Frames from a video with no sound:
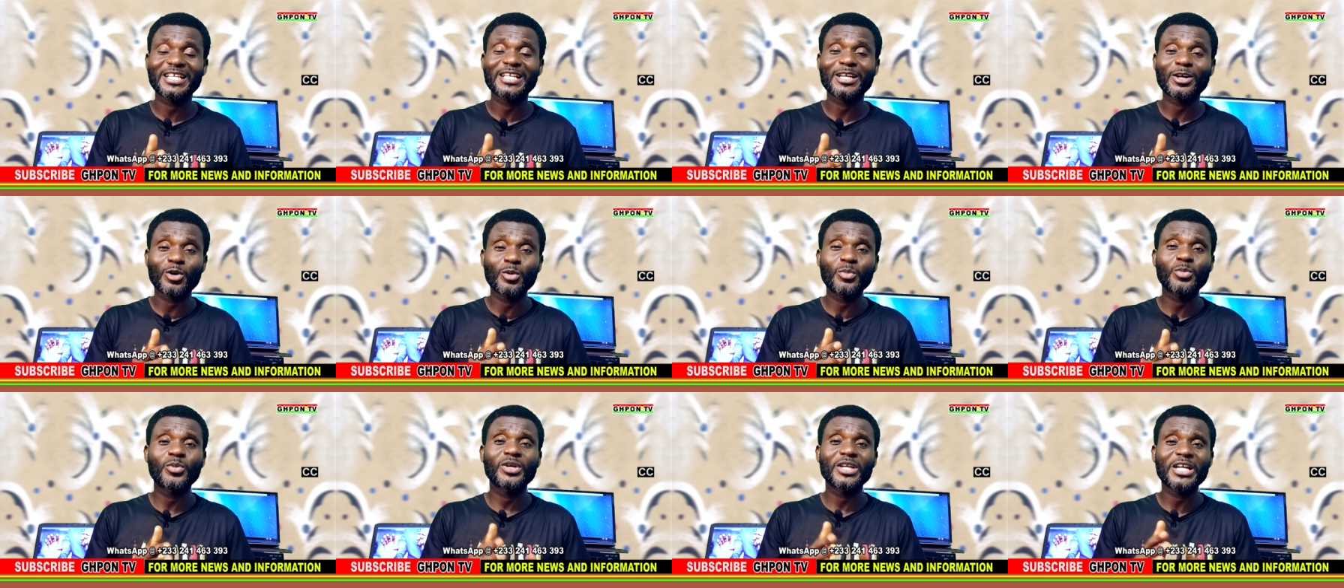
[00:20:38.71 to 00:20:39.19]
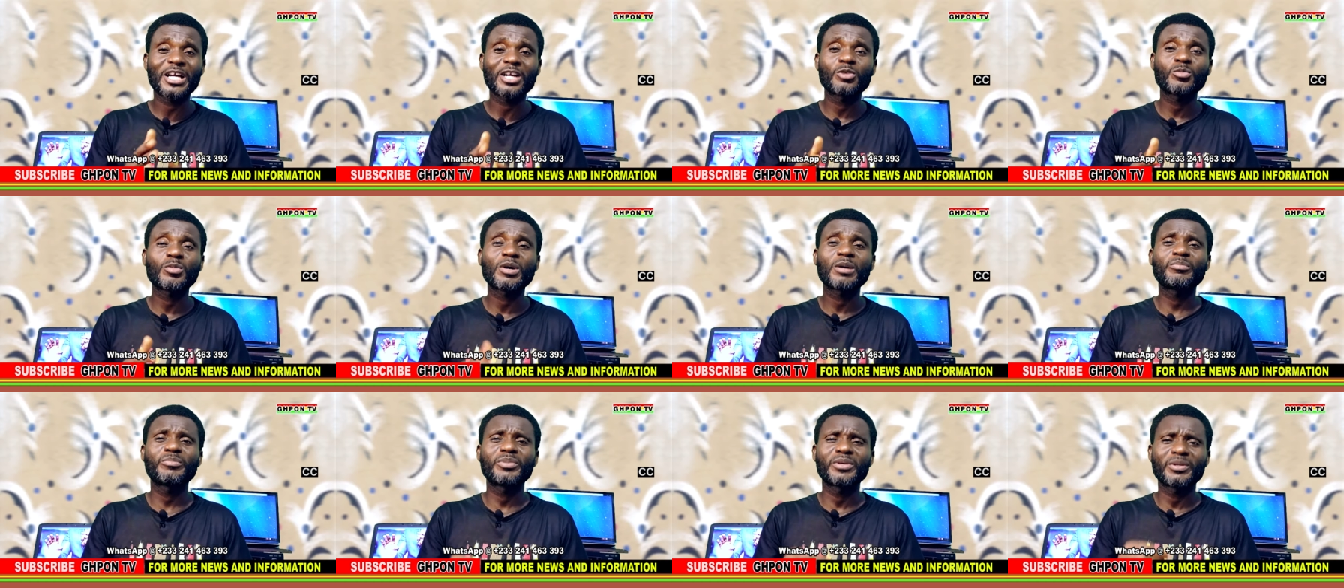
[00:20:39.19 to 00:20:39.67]
and Copoyard
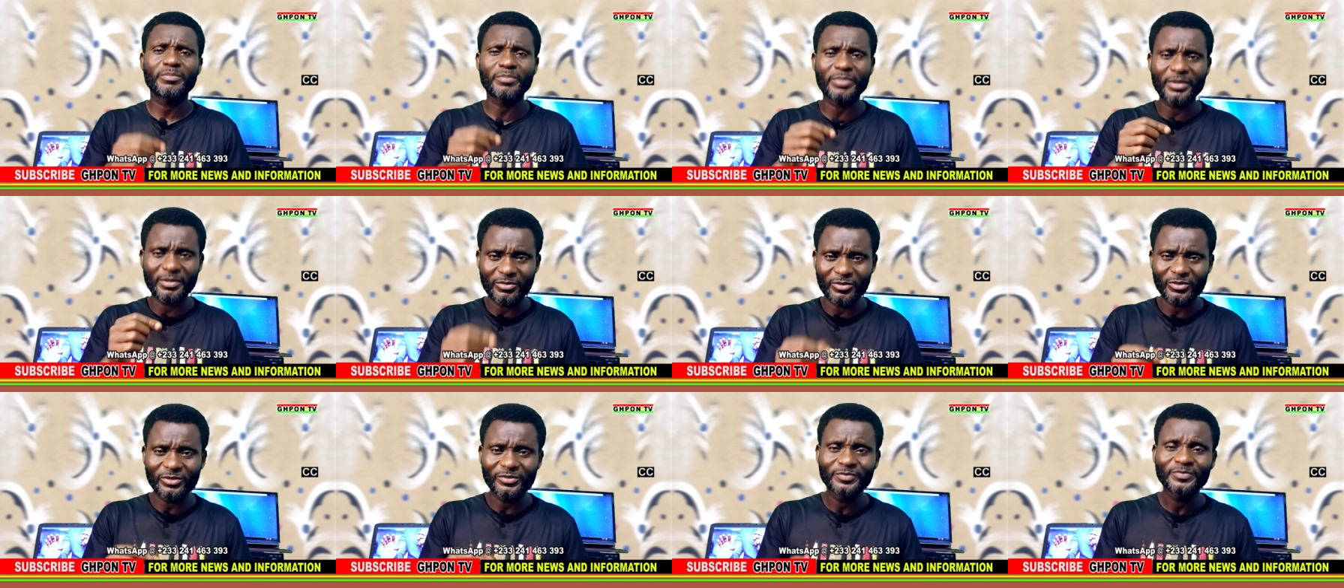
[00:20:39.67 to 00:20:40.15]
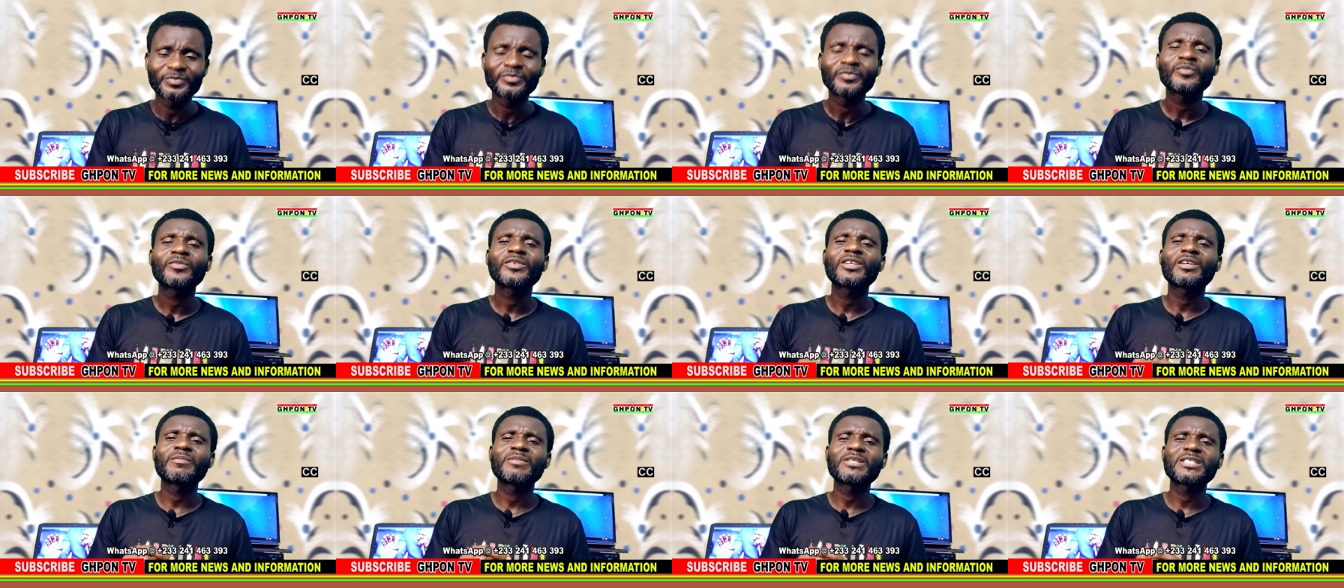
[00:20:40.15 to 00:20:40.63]
Madripom,
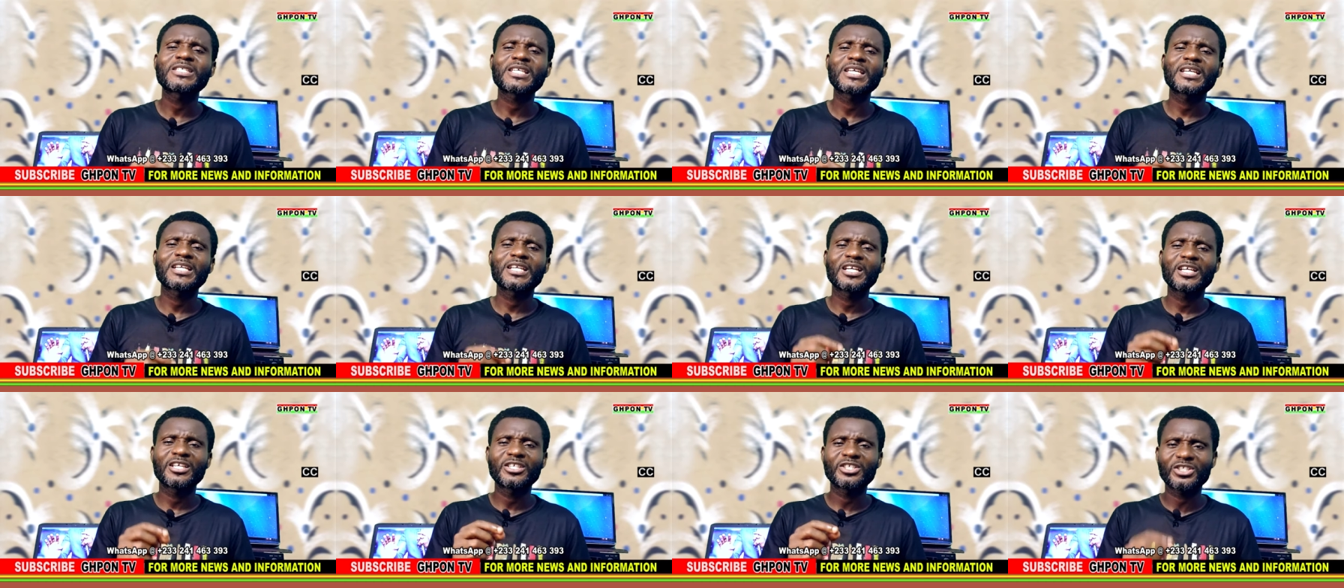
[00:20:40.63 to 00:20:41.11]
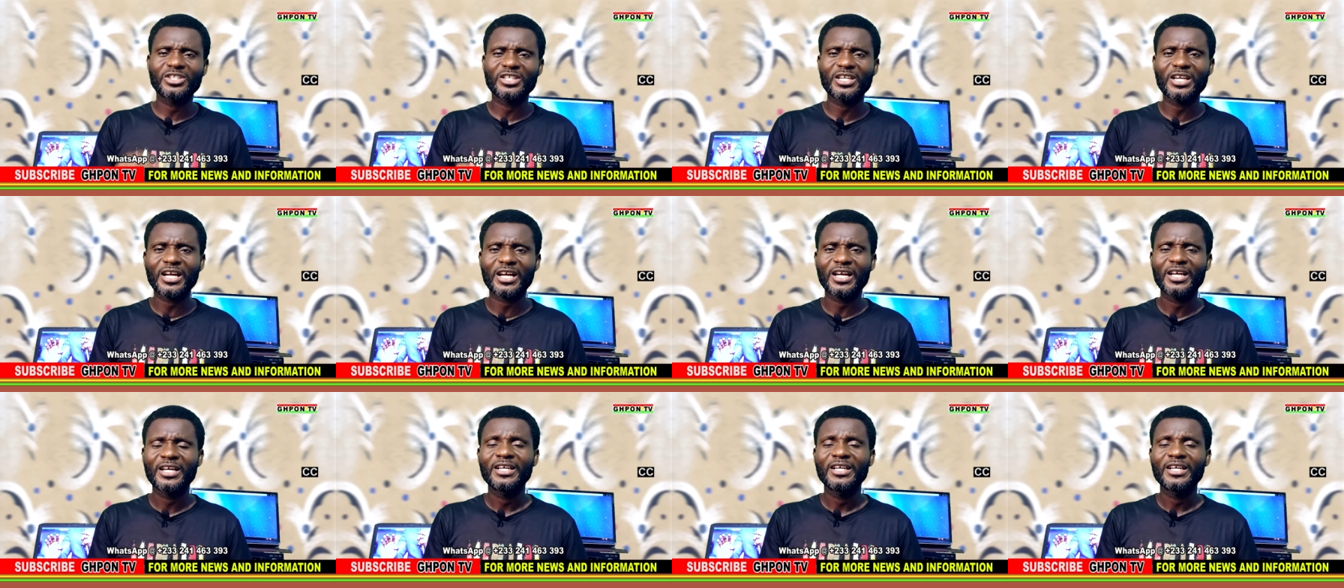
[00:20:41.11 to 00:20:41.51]
a destination.